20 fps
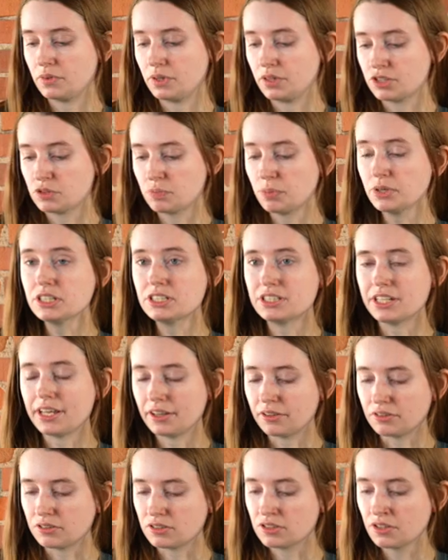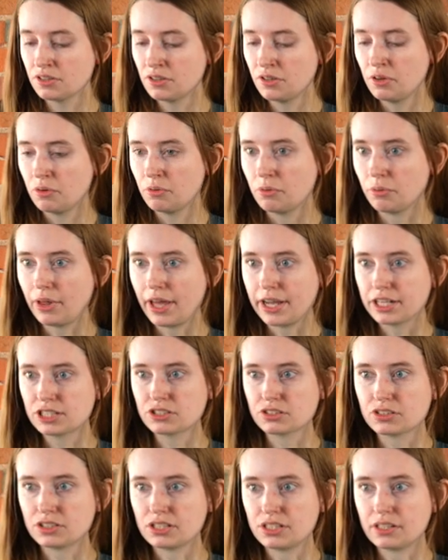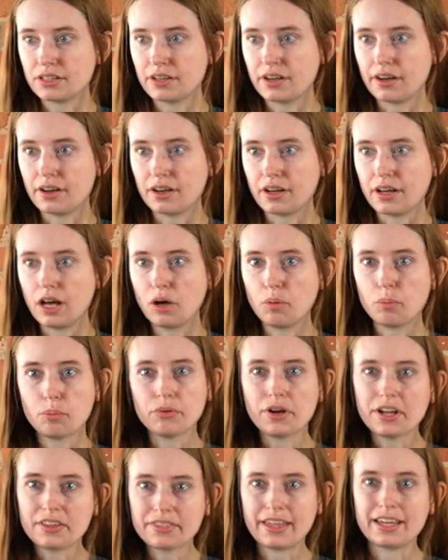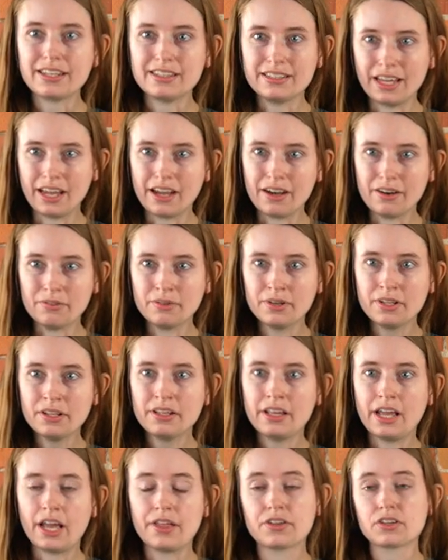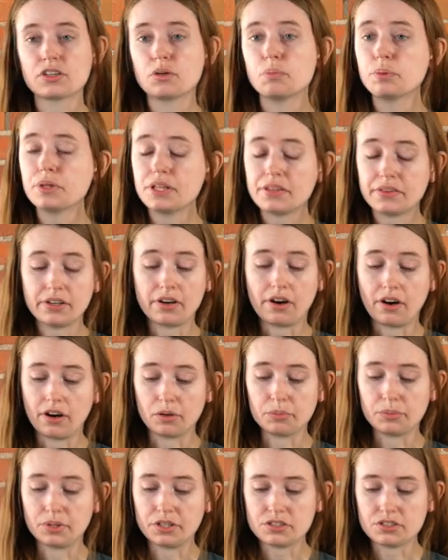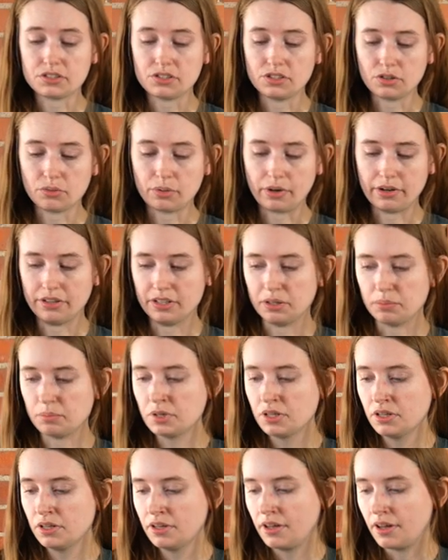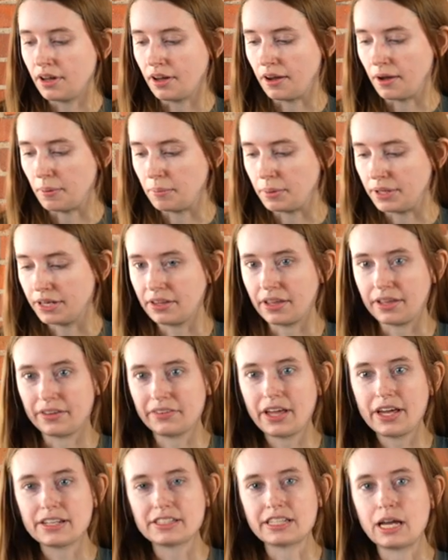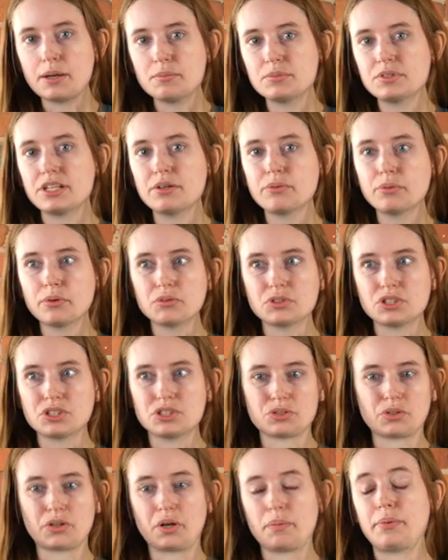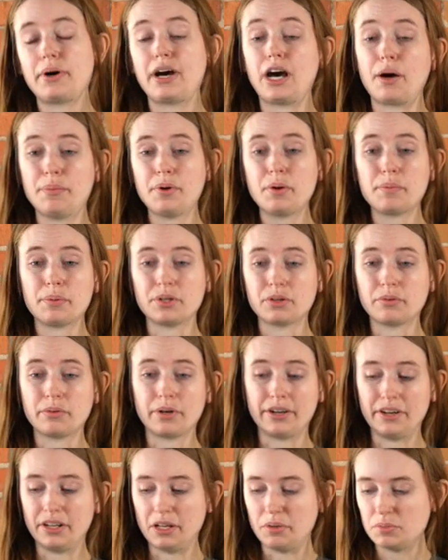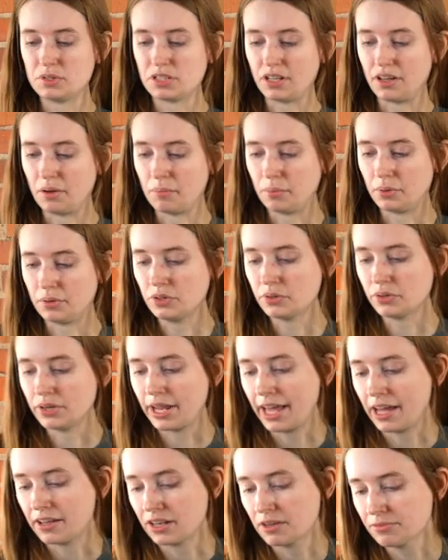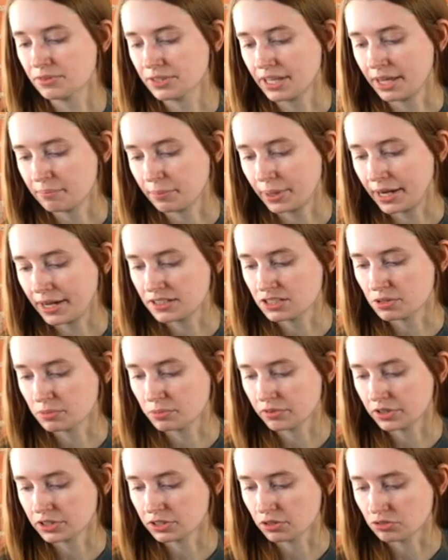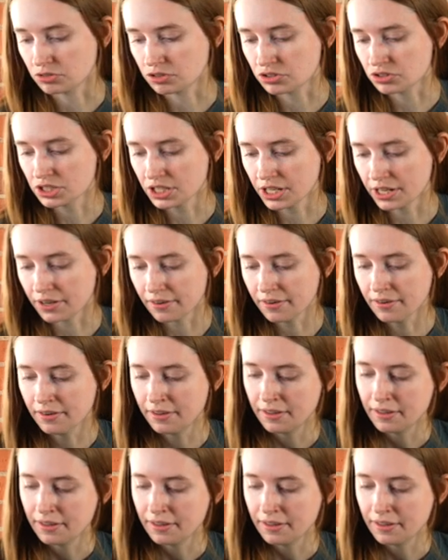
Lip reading: Springtails will actually help break that down, and they're completely harmless to your aquarium. And a lot of times they will just sort of pop up in aquariums, but you can definitely buy some of our cultures here